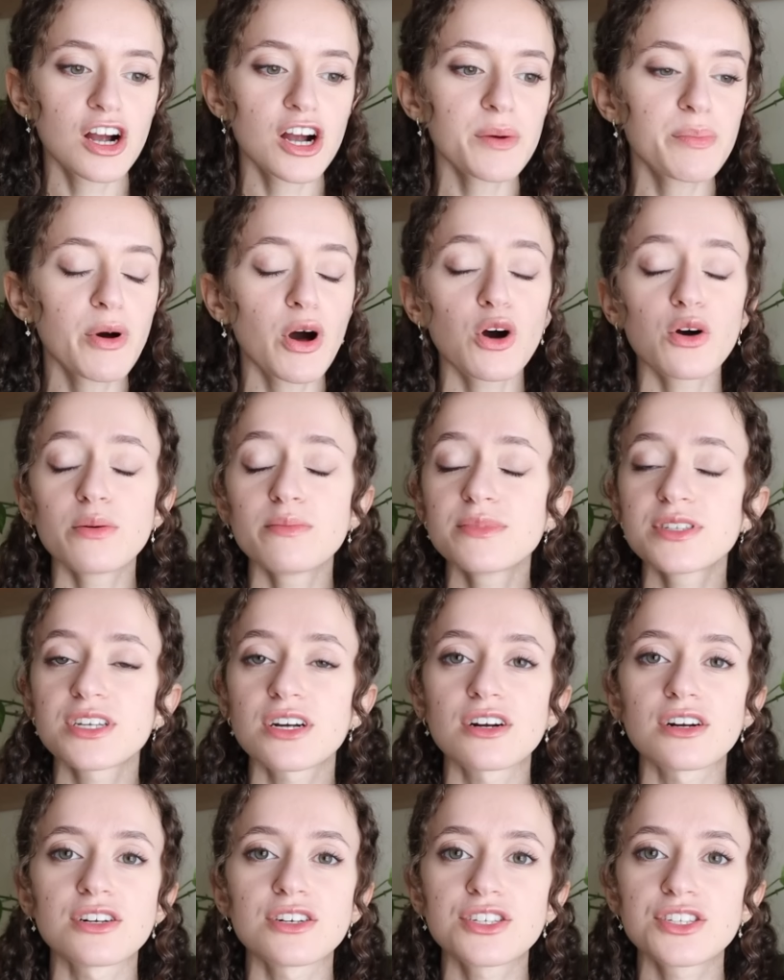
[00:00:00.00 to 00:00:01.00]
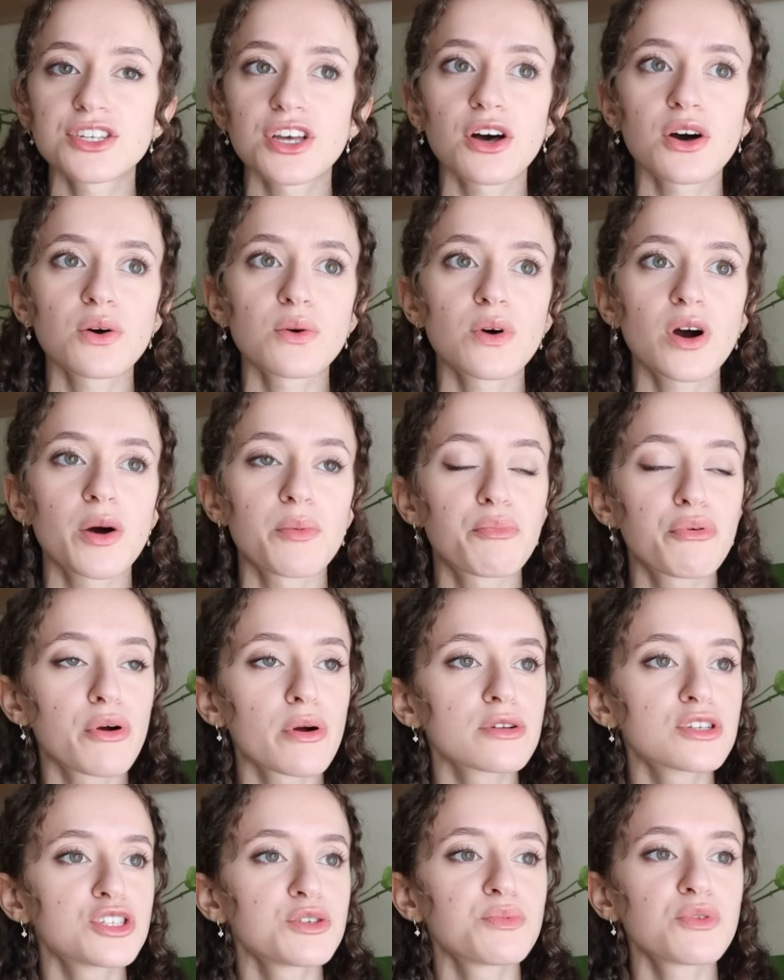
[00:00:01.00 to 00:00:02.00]
Her poems are so
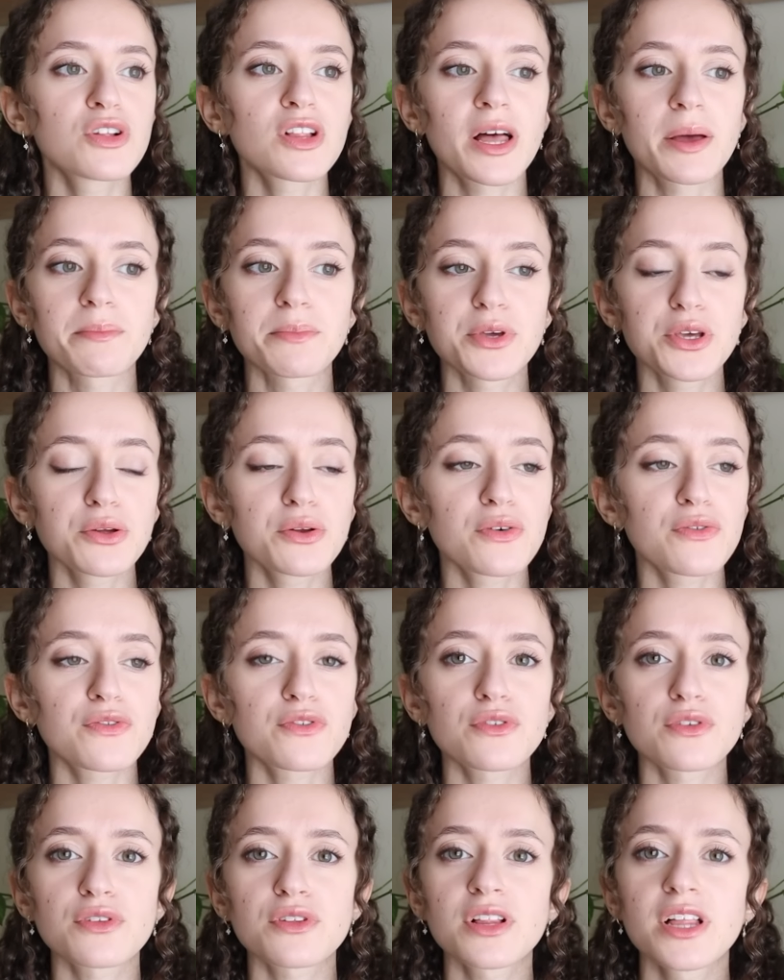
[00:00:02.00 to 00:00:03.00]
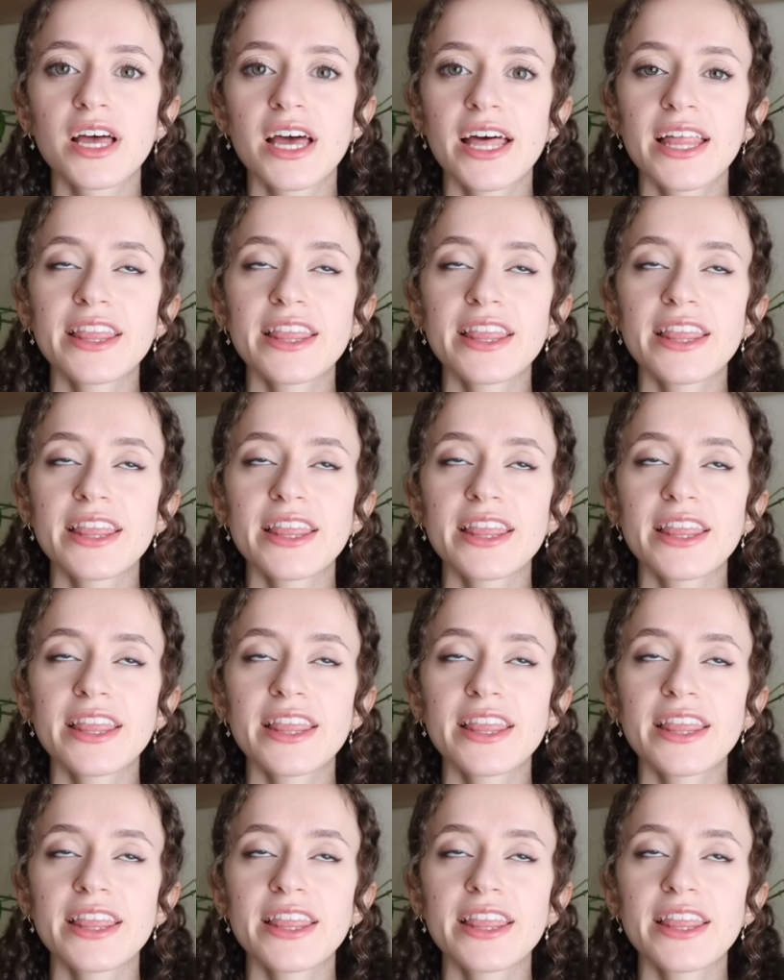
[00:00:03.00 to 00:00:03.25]
approachable and beautiful.